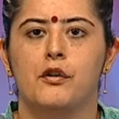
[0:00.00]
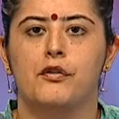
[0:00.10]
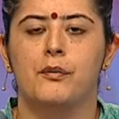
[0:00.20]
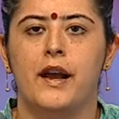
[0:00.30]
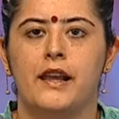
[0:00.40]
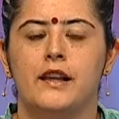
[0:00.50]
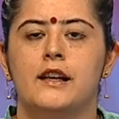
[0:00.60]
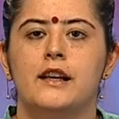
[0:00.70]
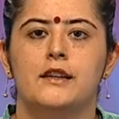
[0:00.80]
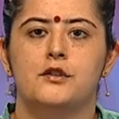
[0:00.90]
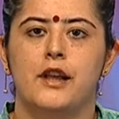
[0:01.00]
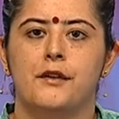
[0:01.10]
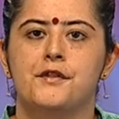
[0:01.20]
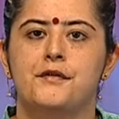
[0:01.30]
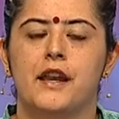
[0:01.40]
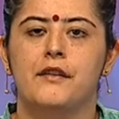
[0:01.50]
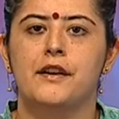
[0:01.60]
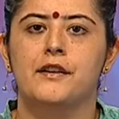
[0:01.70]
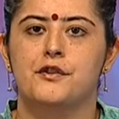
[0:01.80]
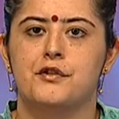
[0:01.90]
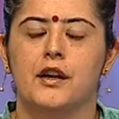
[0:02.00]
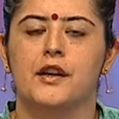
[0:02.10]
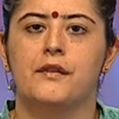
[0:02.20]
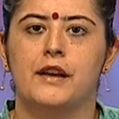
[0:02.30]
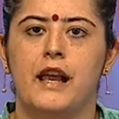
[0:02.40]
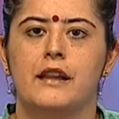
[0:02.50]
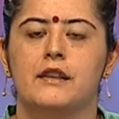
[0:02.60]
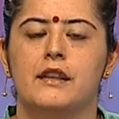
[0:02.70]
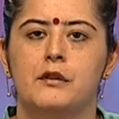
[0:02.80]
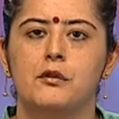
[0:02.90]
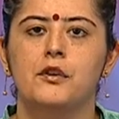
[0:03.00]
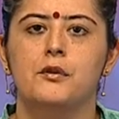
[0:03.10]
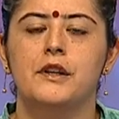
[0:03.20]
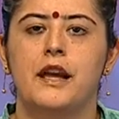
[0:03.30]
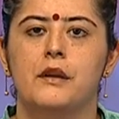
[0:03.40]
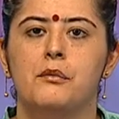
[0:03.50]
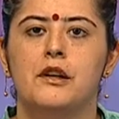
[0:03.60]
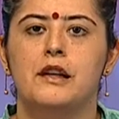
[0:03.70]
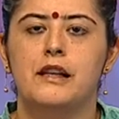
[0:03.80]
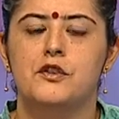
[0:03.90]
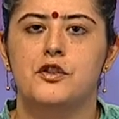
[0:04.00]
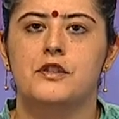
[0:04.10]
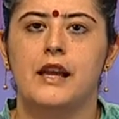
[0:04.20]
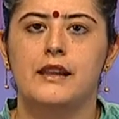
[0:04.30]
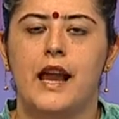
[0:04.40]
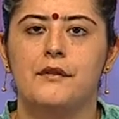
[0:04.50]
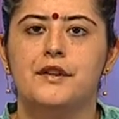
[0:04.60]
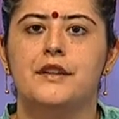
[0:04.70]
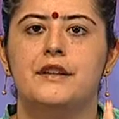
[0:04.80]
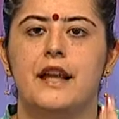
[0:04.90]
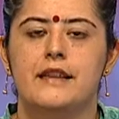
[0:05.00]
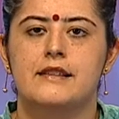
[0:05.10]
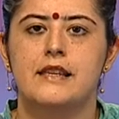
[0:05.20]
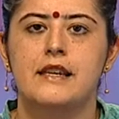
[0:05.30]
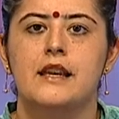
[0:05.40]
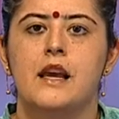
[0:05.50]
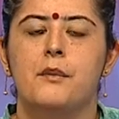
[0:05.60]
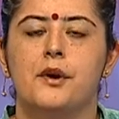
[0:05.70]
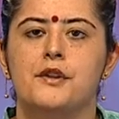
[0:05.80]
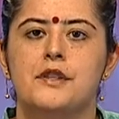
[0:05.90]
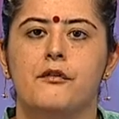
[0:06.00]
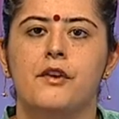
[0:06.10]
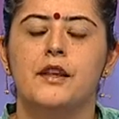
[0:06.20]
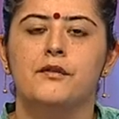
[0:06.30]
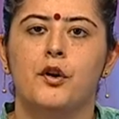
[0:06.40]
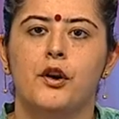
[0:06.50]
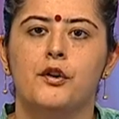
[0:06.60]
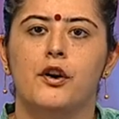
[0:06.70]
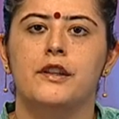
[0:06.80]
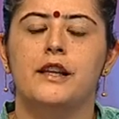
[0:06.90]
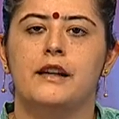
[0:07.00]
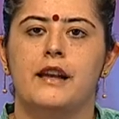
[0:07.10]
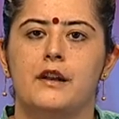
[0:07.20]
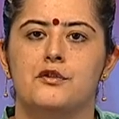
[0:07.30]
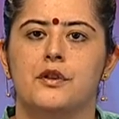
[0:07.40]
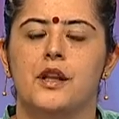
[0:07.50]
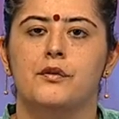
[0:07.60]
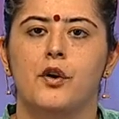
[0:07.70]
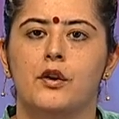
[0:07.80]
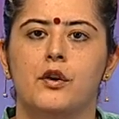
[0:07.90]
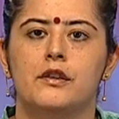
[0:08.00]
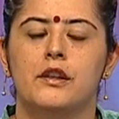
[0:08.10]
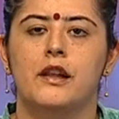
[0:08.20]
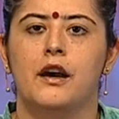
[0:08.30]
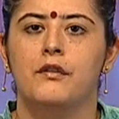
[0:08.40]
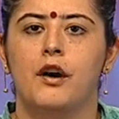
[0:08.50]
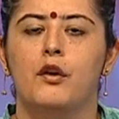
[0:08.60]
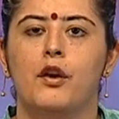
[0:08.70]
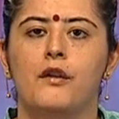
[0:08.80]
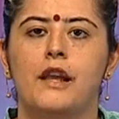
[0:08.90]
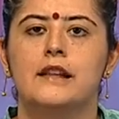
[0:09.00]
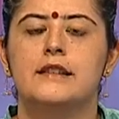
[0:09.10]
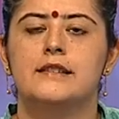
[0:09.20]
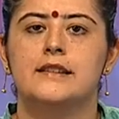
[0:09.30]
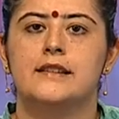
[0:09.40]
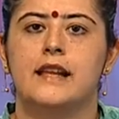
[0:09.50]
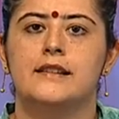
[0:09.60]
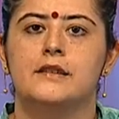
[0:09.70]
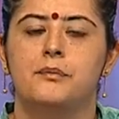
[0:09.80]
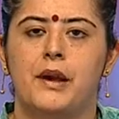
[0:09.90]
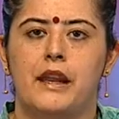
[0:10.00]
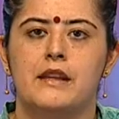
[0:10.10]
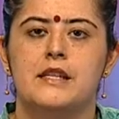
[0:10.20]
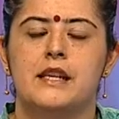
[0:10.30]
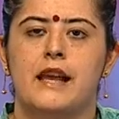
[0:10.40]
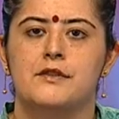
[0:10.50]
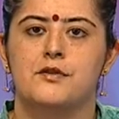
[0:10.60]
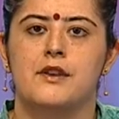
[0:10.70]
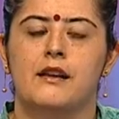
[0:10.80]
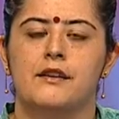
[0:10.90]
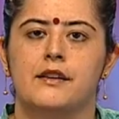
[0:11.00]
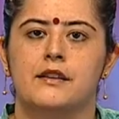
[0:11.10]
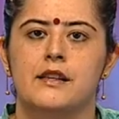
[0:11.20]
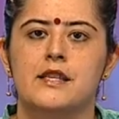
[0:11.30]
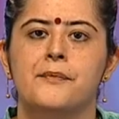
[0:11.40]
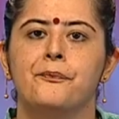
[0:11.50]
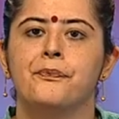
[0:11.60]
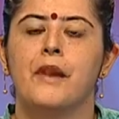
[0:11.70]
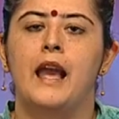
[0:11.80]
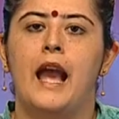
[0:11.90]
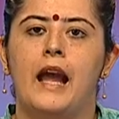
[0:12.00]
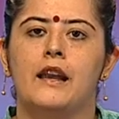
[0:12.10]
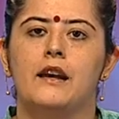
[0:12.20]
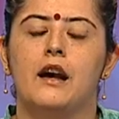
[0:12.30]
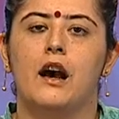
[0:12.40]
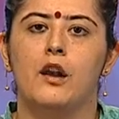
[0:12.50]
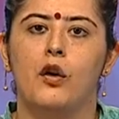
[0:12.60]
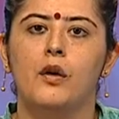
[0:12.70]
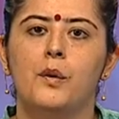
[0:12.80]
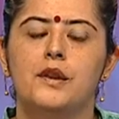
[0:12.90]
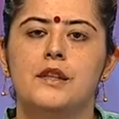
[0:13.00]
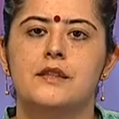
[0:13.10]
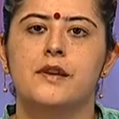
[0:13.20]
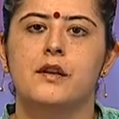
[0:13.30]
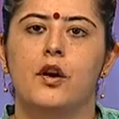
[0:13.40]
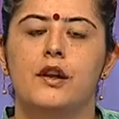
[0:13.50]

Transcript: of a bike. So that was very, very destructive again. They don't do it deliberately, it's just that they have a tendency because somewhere they've not got the attention, they've not got the love. A lot of inconsistent parenting has resulted in this. And along with this, we call